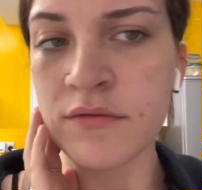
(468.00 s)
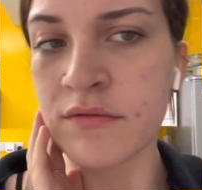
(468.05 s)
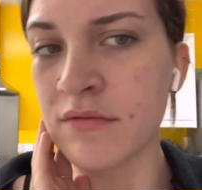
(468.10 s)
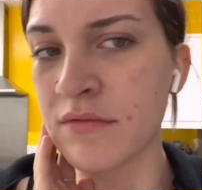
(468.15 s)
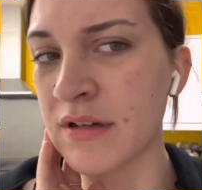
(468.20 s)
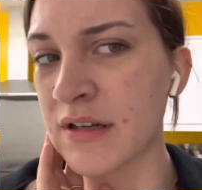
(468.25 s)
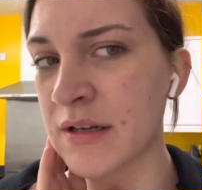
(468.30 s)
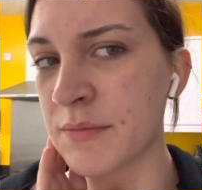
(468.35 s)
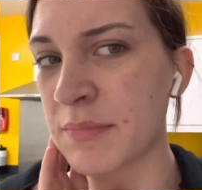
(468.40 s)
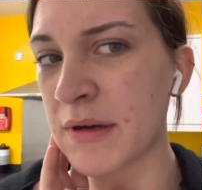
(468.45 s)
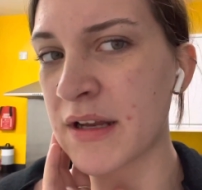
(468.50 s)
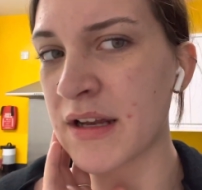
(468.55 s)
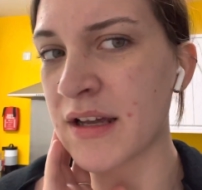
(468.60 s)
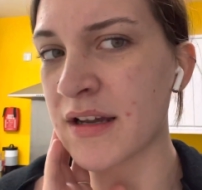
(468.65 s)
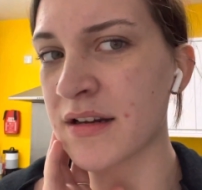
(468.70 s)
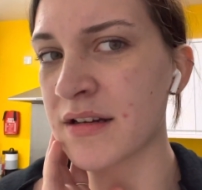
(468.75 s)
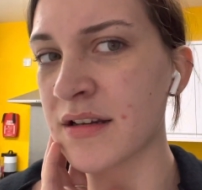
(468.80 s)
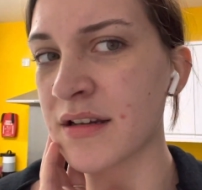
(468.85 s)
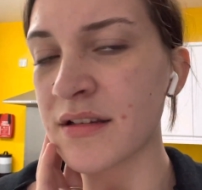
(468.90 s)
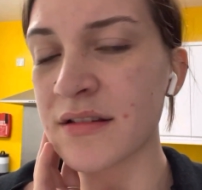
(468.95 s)
really bad
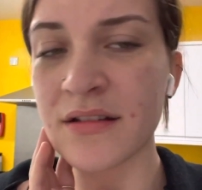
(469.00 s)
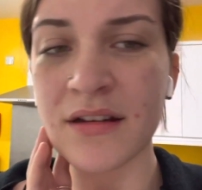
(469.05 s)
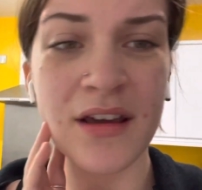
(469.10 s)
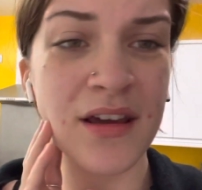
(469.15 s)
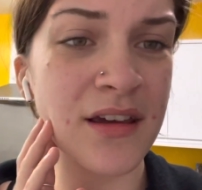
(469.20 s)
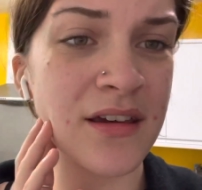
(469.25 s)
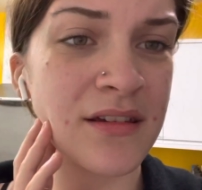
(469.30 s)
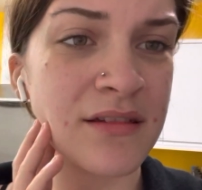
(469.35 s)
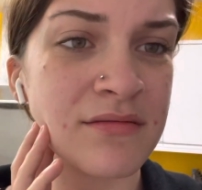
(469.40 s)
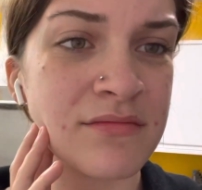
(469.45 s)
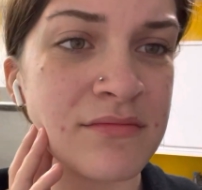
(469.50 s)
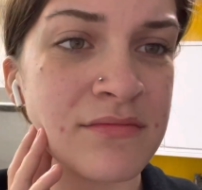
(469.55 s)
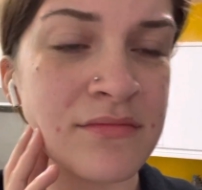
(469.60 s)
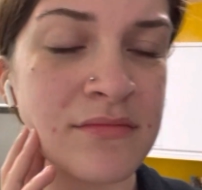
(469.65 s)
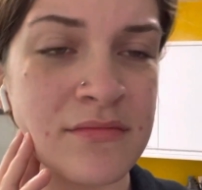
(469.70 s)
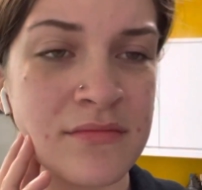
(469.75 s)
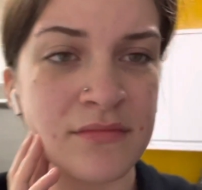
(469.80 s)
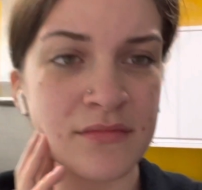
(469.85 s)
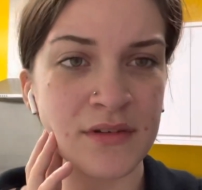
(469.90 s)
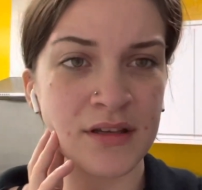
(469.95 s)
acne today.
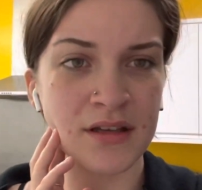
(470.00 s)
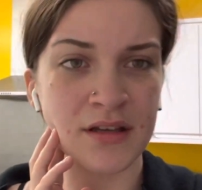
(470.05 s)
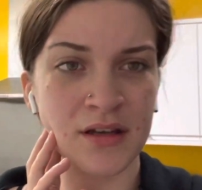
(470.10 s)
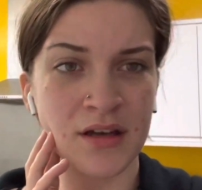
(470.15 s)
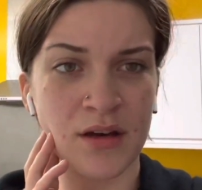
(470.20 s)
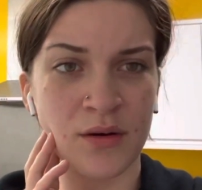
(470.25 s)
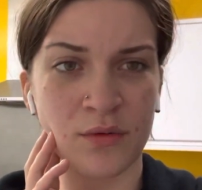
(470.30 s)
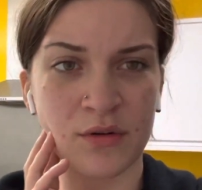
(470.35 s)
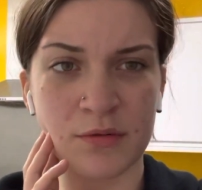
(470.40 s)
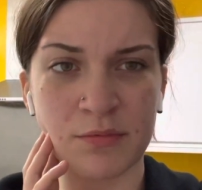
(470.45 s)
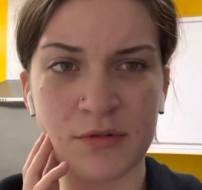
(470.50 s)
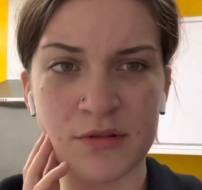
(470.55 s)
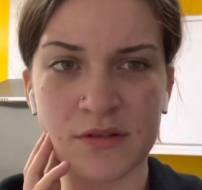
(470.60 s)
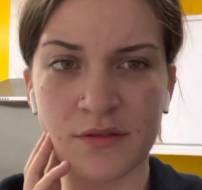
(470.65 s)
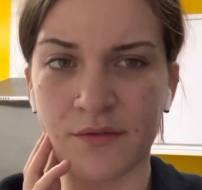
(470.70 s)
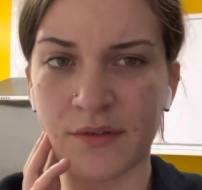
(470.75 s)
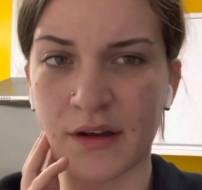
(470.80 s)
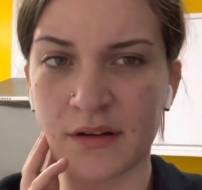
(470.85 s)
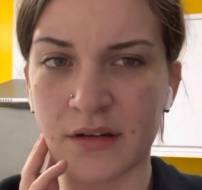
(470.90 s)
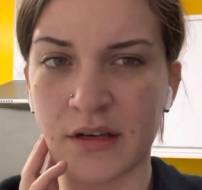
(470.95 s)
I want to put some
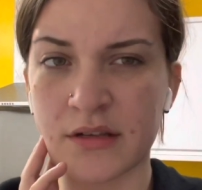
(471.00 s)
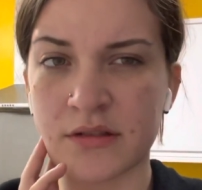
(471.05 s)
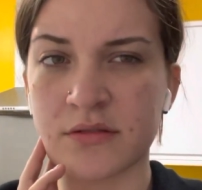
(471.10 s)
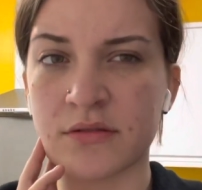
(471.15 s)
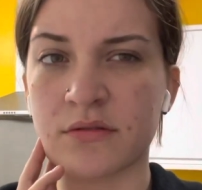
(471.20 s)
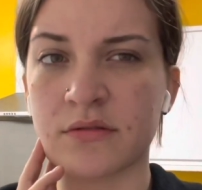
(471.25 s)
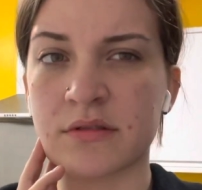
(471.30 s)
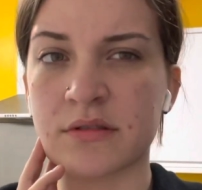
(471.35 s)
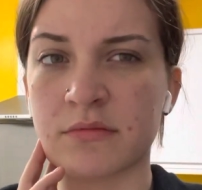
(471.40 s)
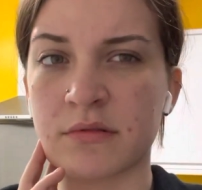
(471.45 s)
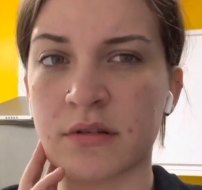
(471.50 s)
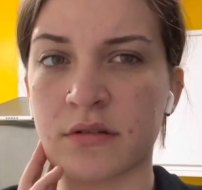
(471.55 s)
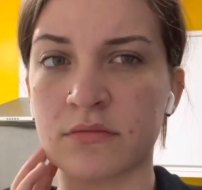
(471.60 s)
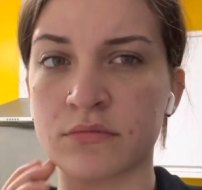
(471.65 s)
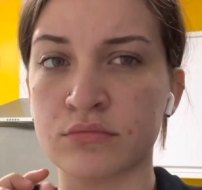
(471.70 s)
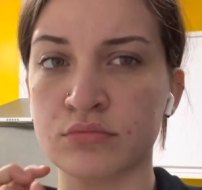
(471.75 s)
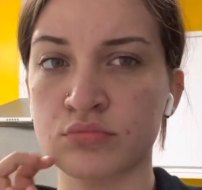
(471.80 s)
foundation on or something.